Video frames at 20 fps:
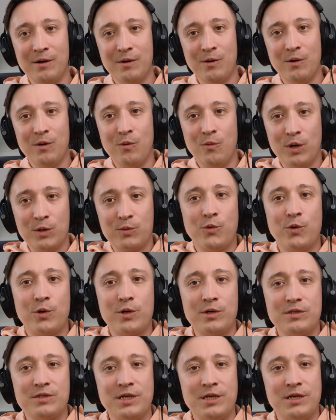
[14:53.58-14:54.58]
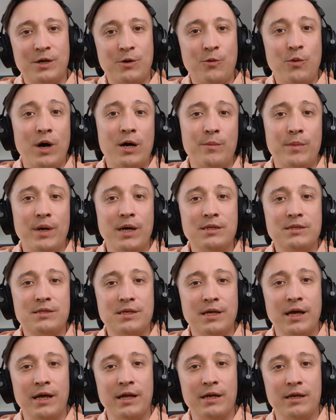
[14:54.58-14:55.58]
what were the requirements,
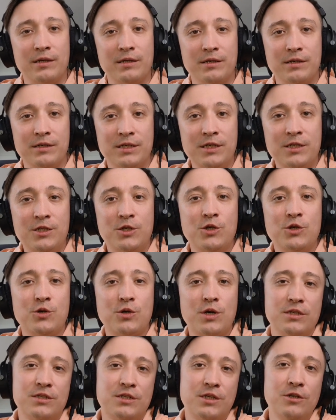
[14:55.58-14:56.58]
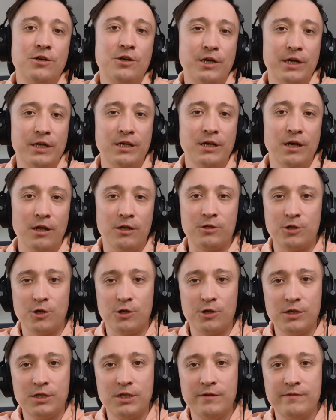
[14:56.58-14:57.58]
and did you consider any
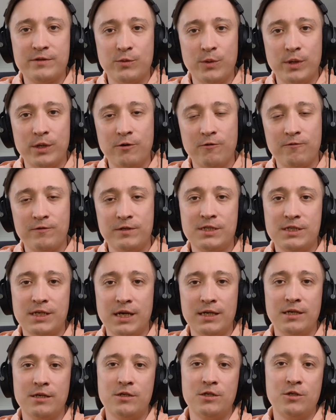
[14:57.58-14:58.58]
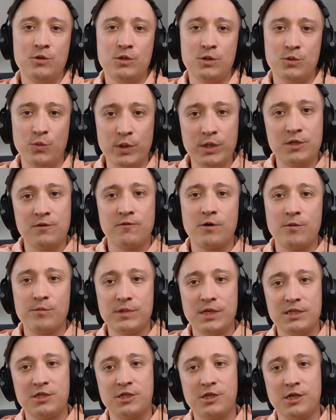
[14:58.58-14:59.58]
alternatives when you've decided to switch from
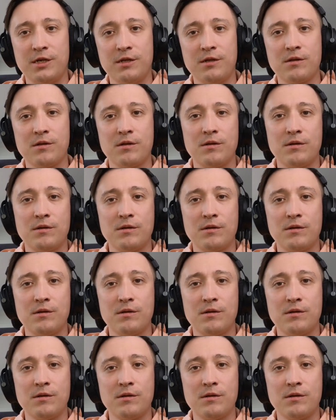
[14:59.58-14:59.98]
Test Trail?